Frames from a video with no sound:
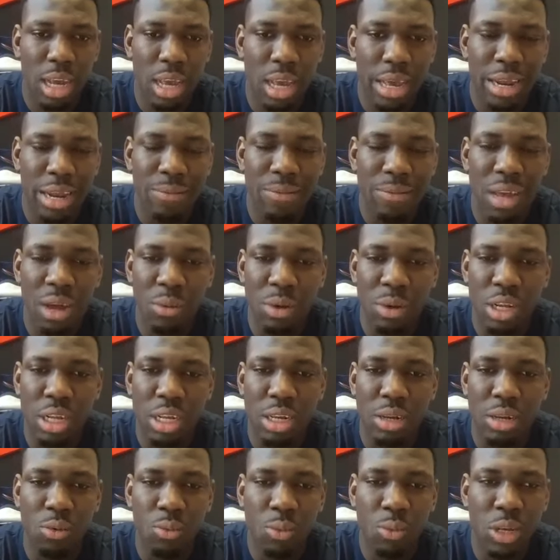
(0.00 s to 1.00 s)
And I feel like
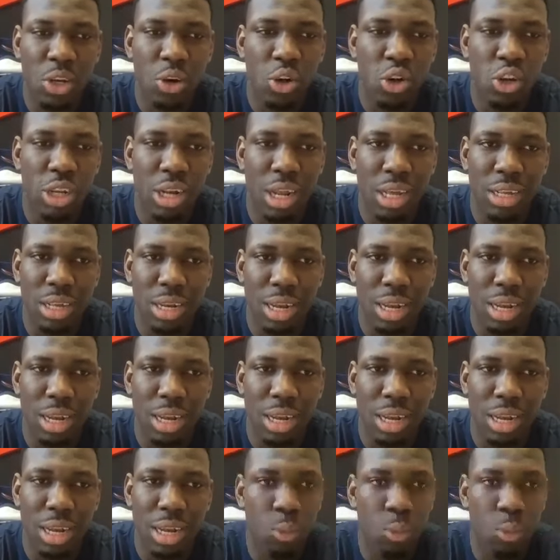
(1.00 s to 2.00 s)
we socialize a lot
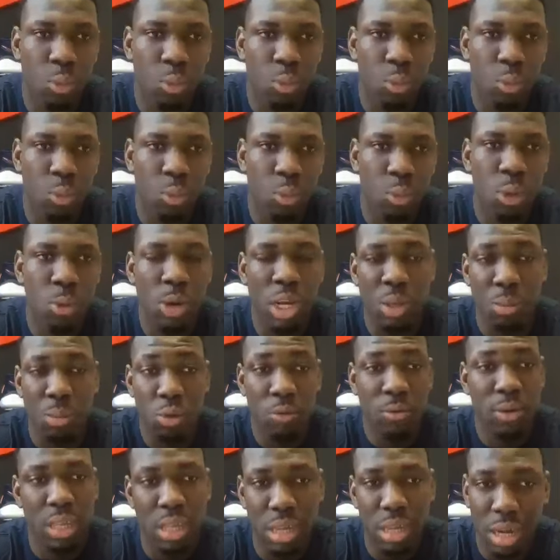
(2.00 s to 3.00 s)
together. We watch
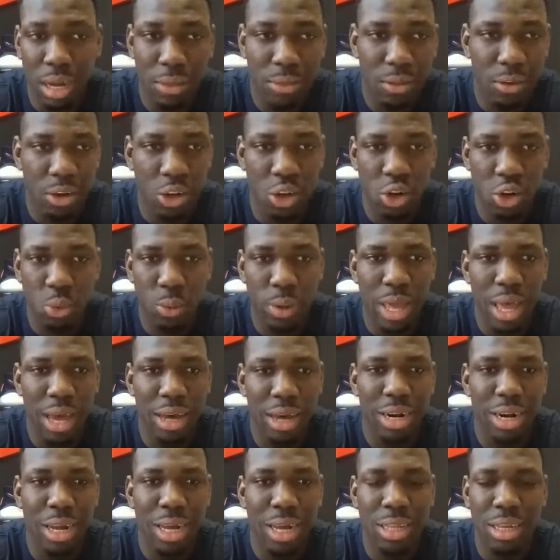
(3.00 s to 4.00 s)
movies together, you know, we hang
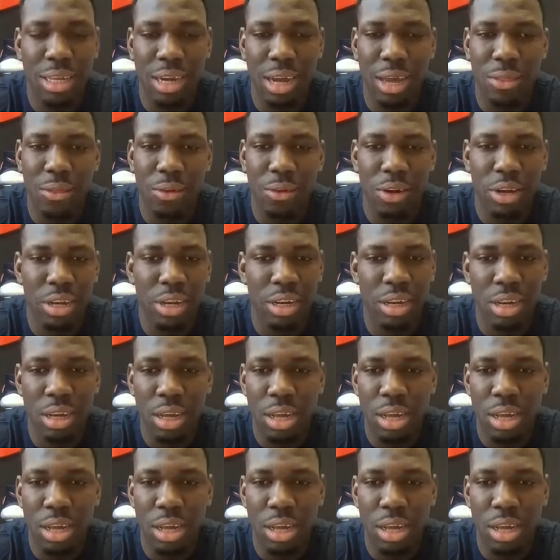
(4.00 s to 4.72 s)
out a lot together.